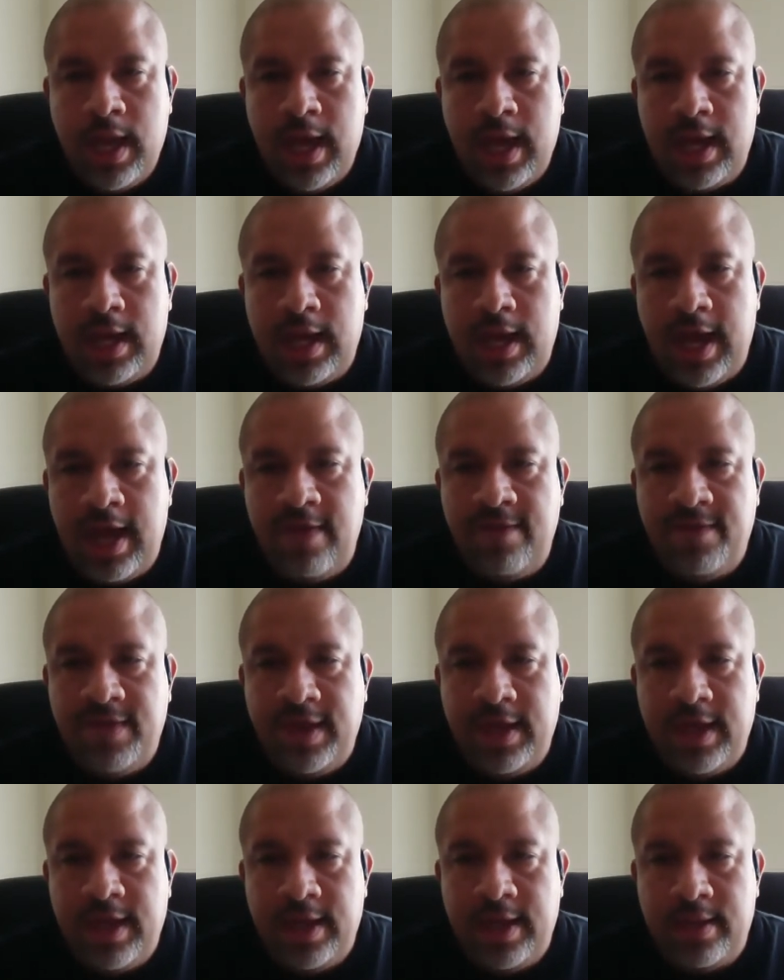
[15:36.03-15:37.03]
And
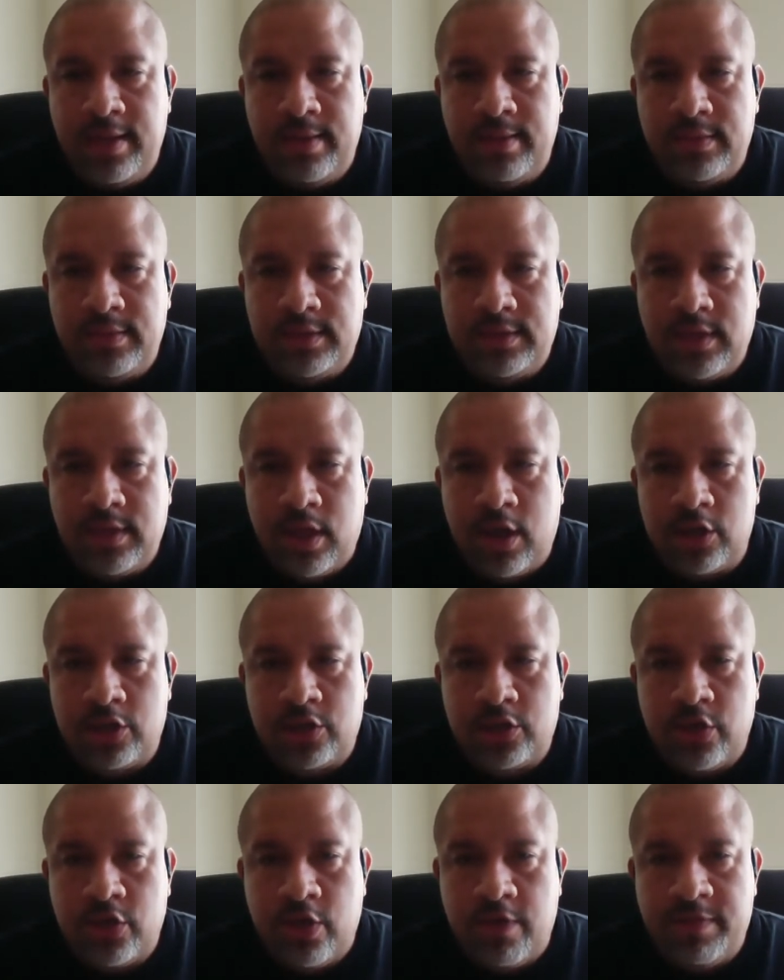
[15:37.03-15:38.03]
AVMs are
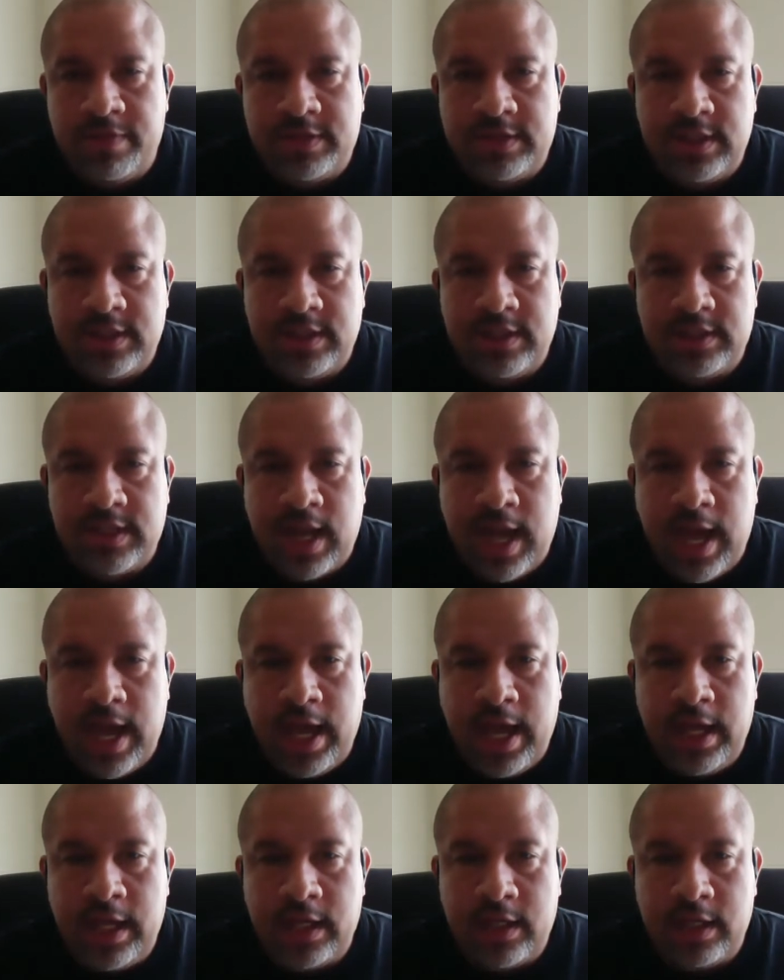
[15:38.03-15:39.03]
services
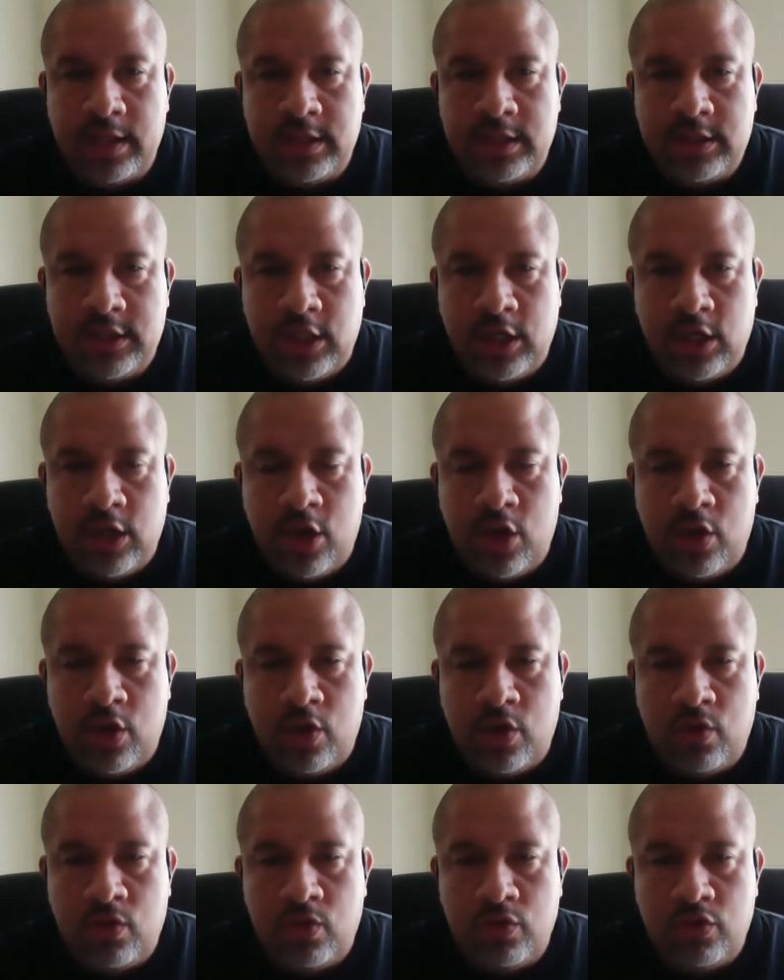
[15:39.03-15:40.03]
like
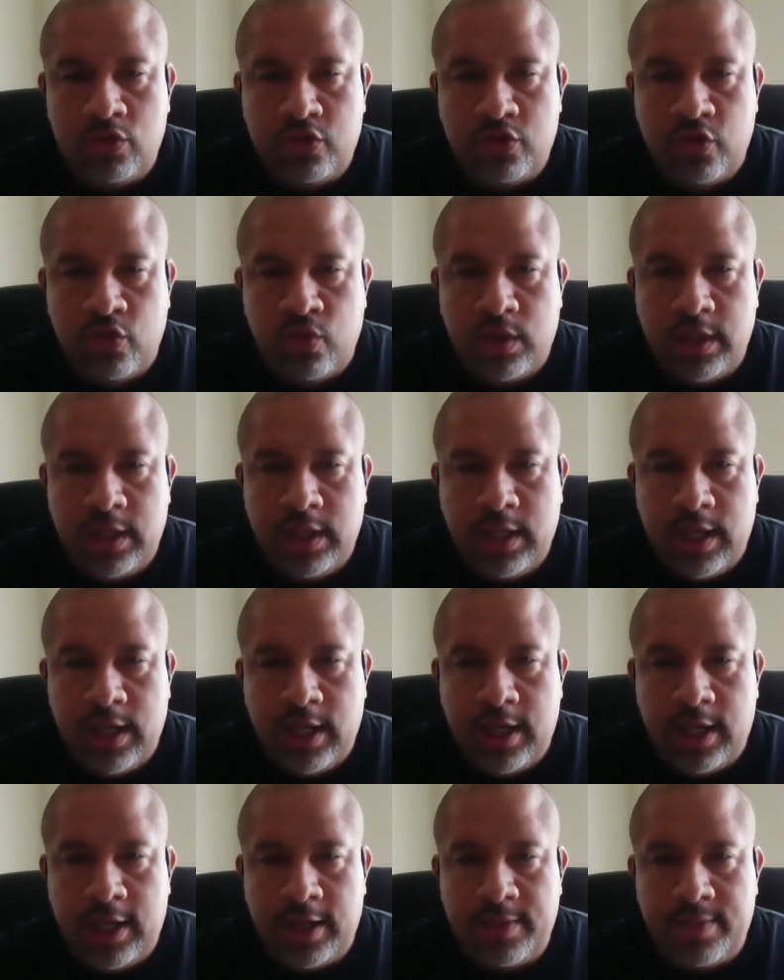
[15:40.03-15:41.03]
Zillow,
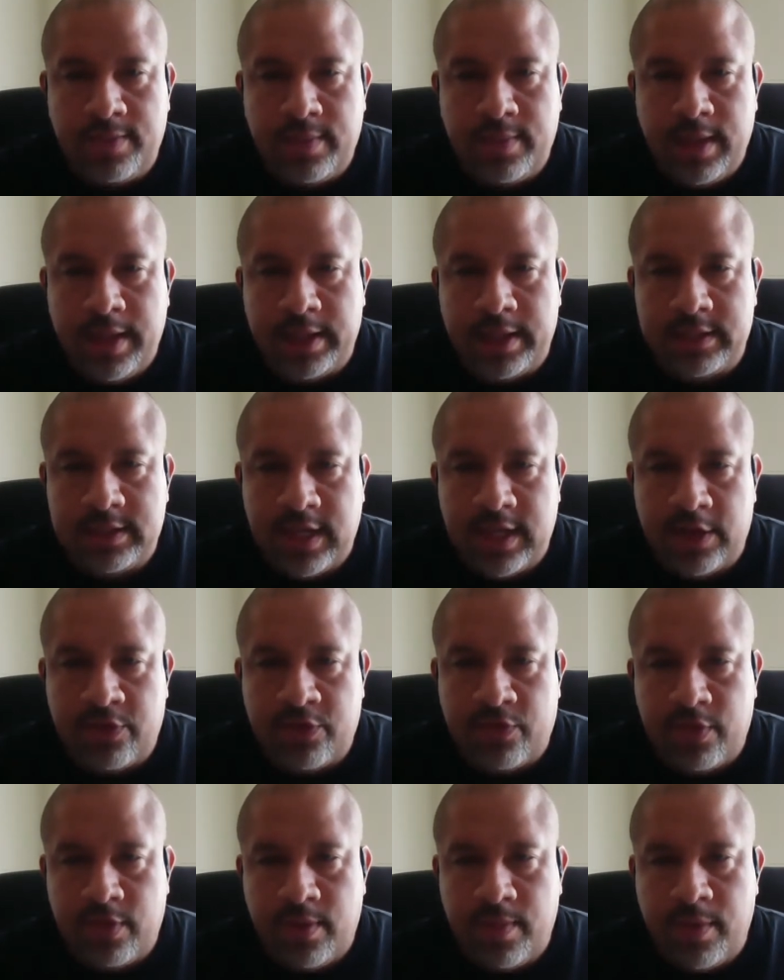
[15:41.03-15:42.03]
Trulia,
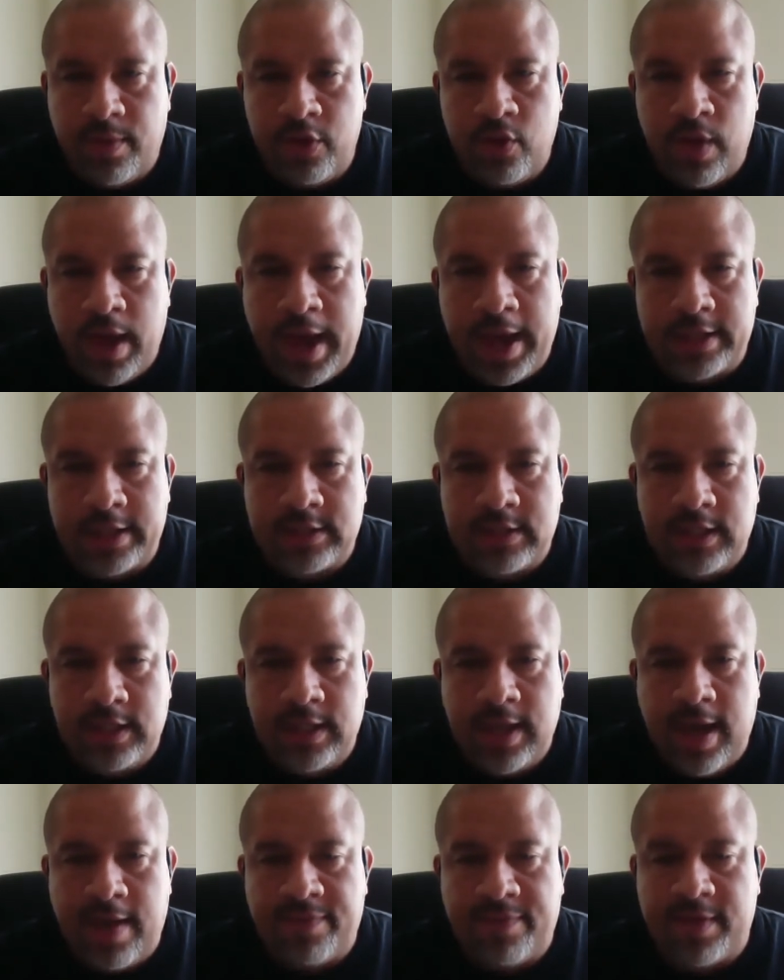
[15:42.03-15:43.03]
etc. But you
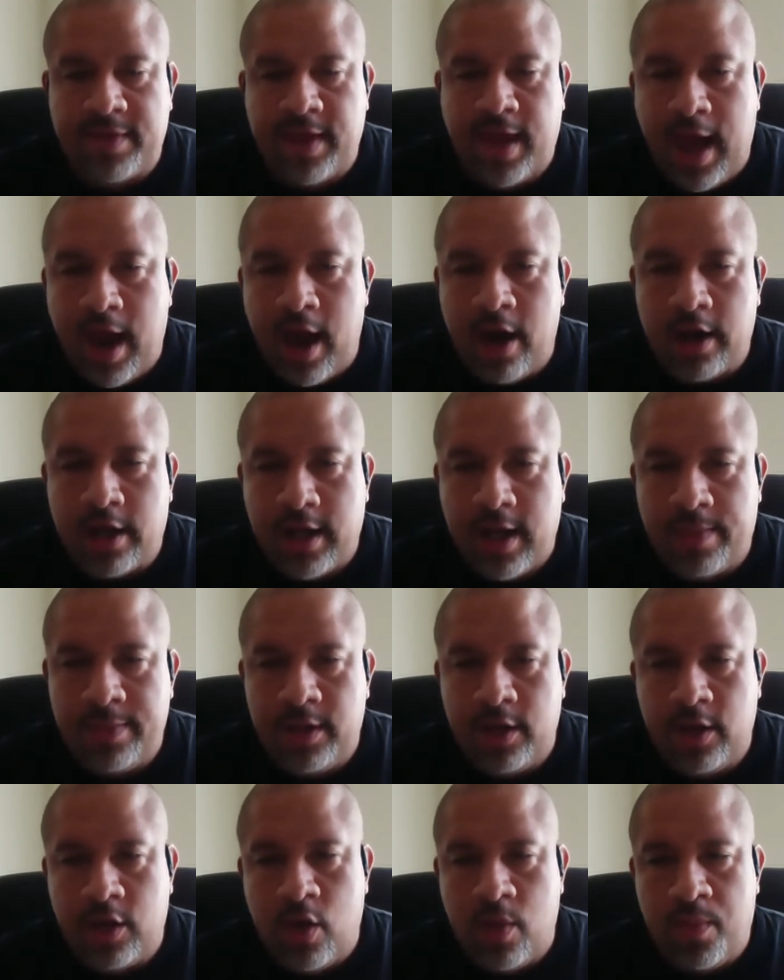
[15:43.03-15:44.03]
actually have to hire a
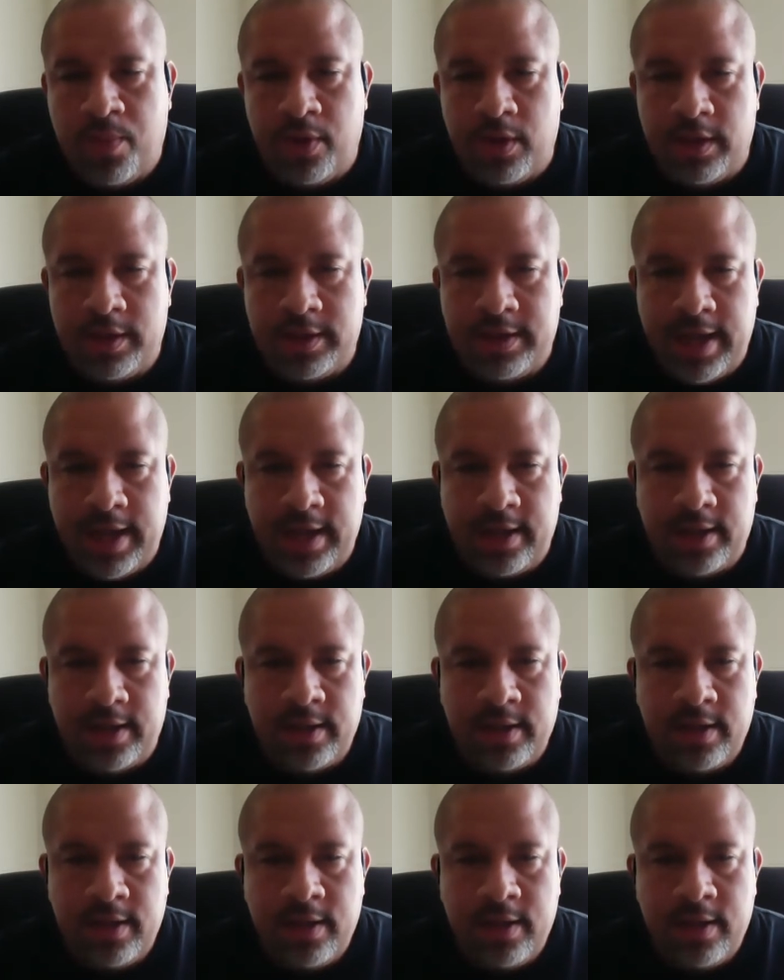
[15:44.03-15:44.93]
company to go pull the data